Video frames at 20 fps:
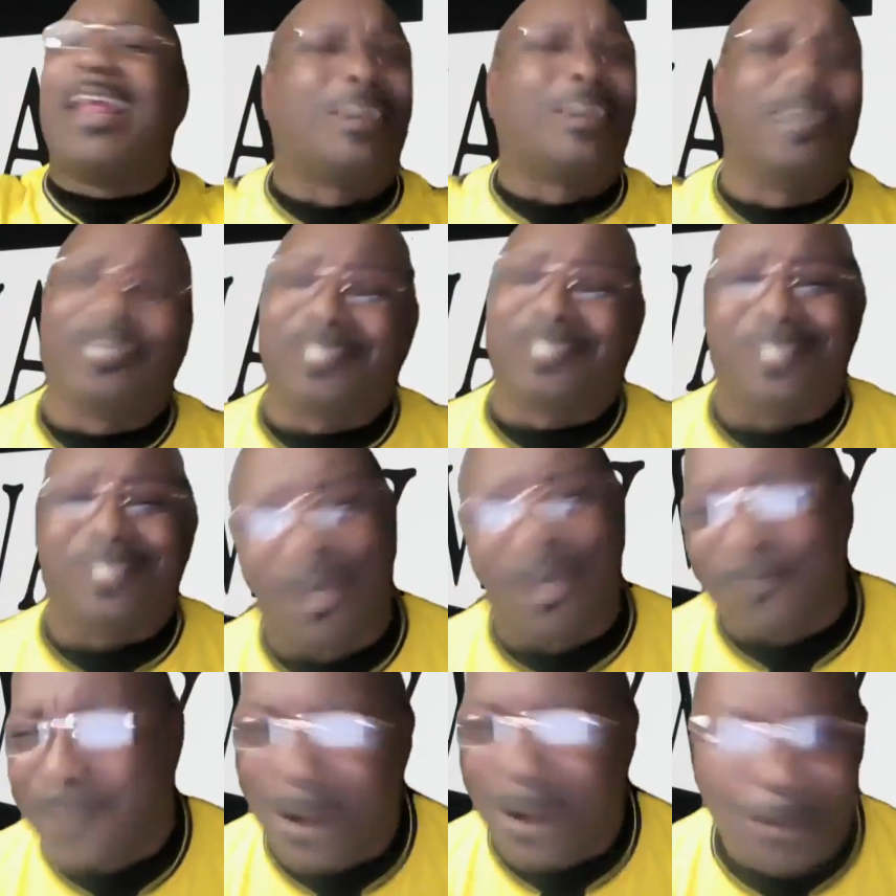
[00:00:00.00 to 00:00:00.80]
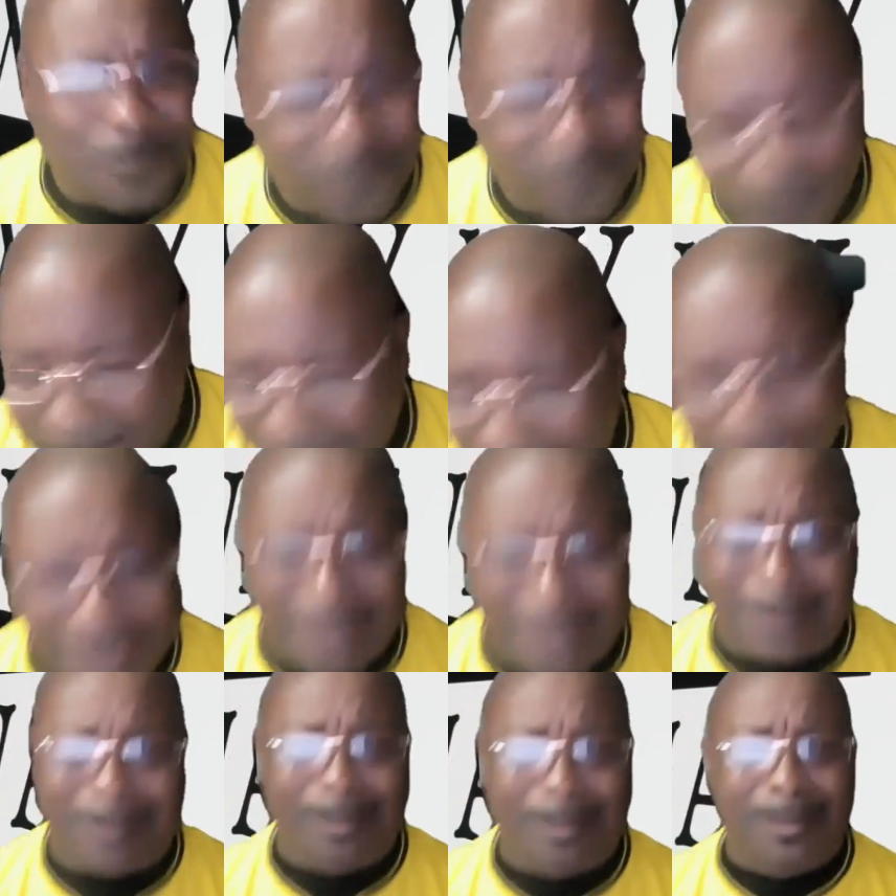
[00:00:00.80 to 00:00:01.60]
of good stuff on
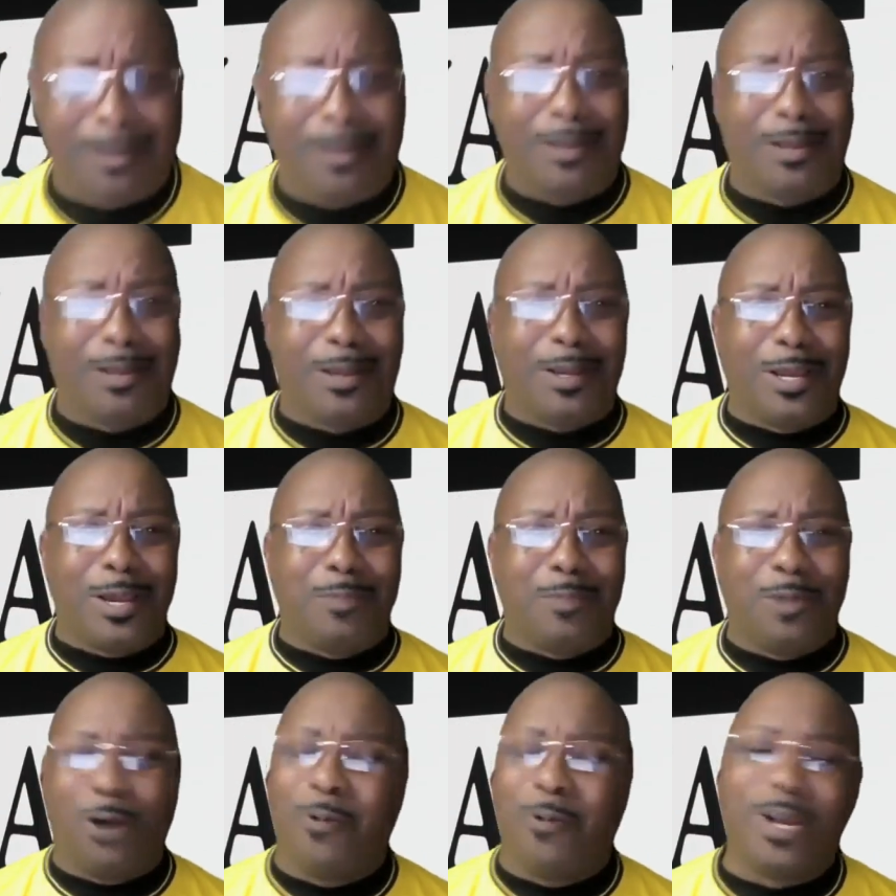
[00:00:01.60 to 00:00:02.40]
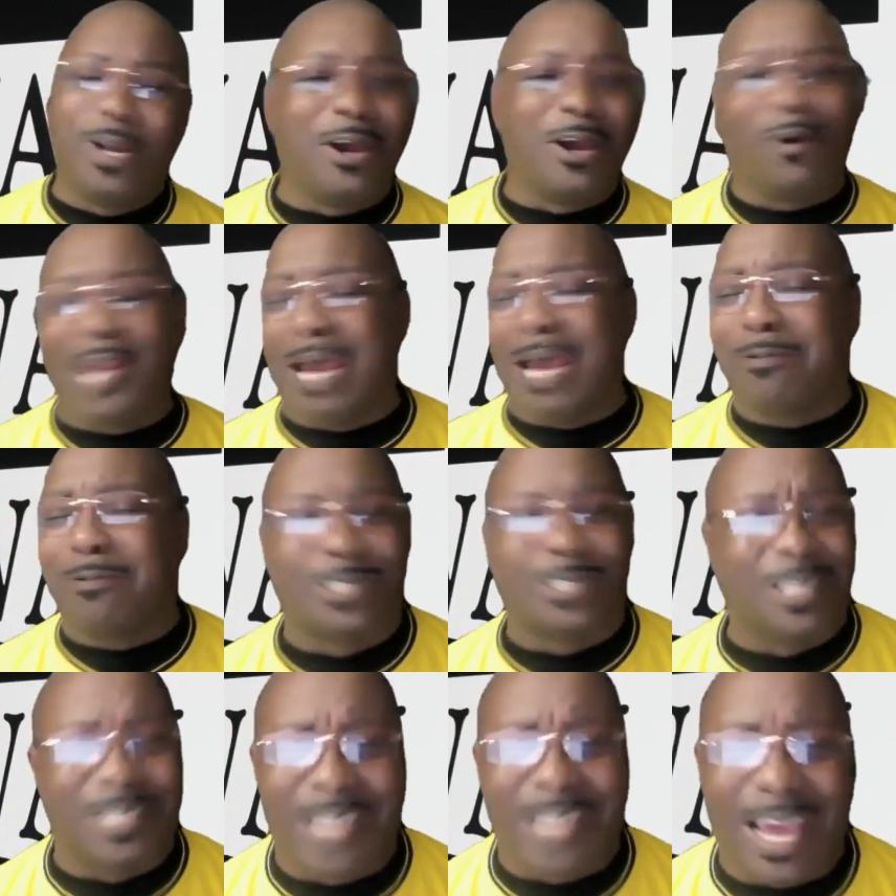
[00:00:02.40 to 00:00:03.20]
Friday. But we know that was
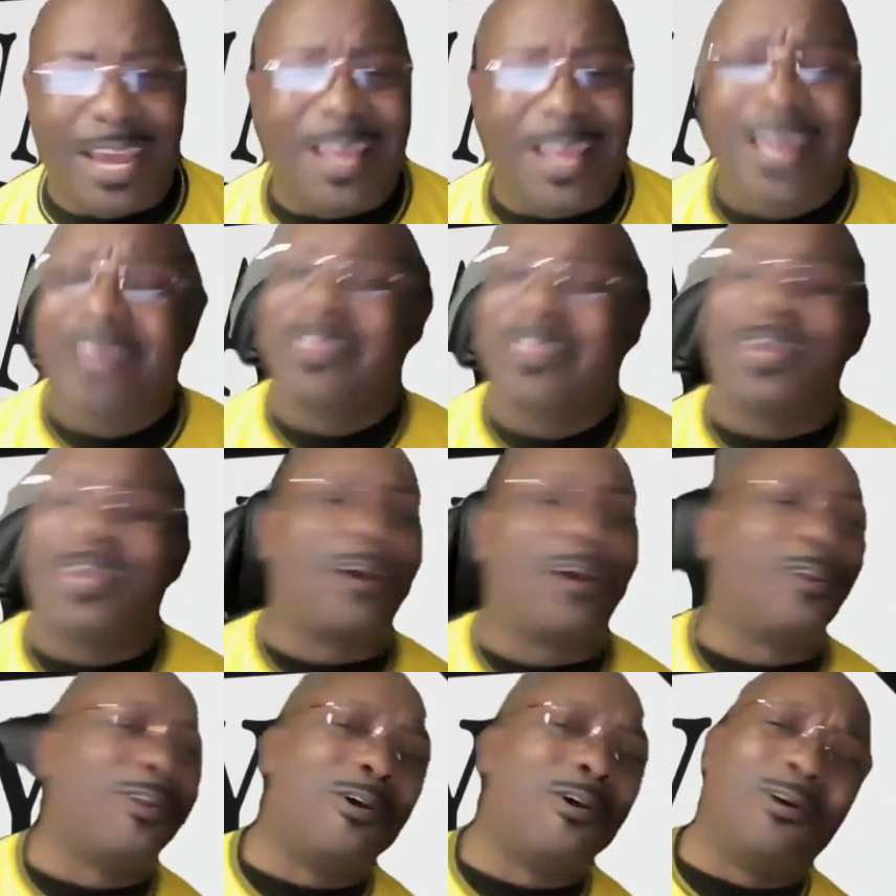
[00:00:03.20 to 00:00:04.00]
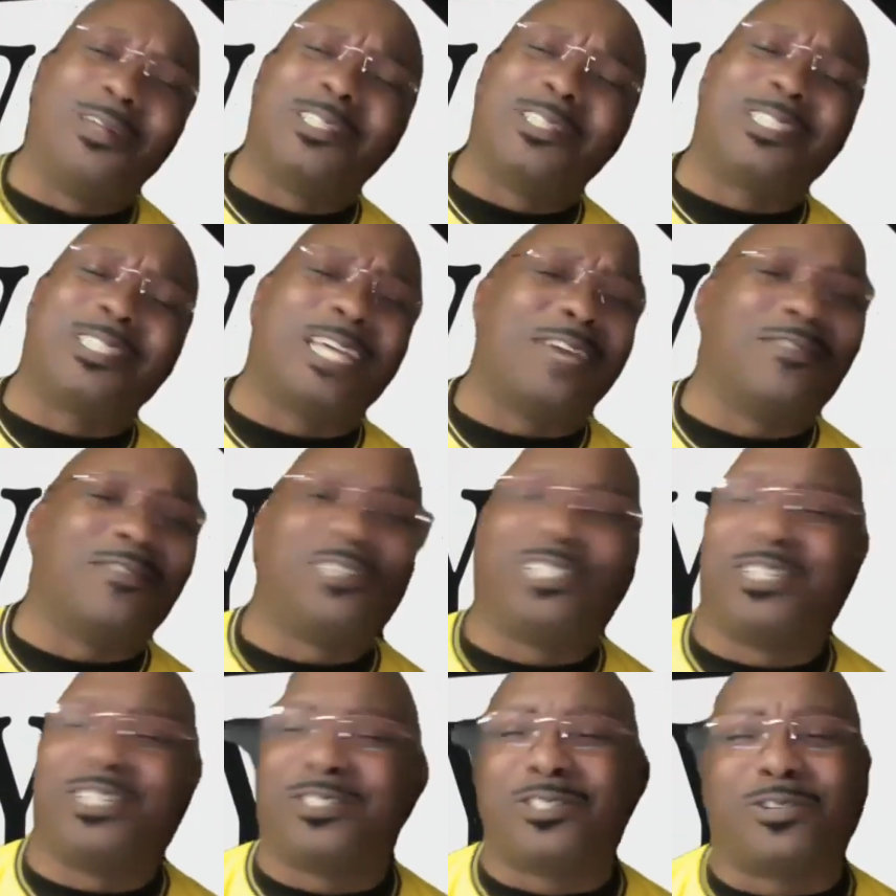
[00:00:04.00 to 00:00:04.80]
the day that our Lord and Savior
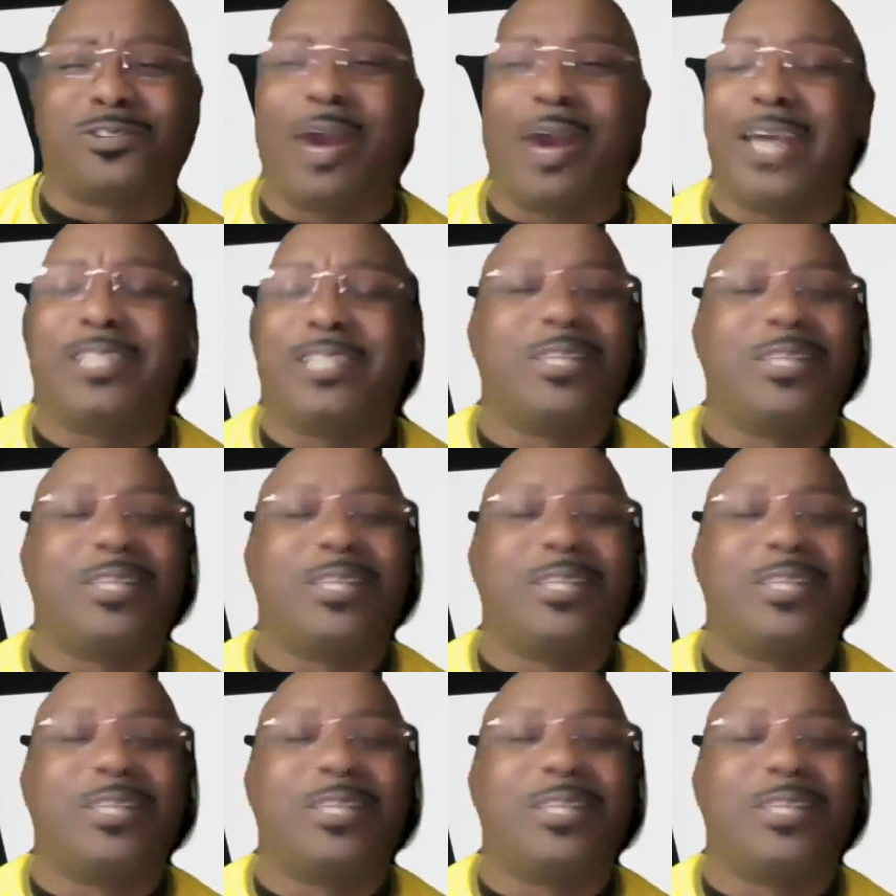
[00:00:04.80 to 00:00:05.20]
Jesus Christ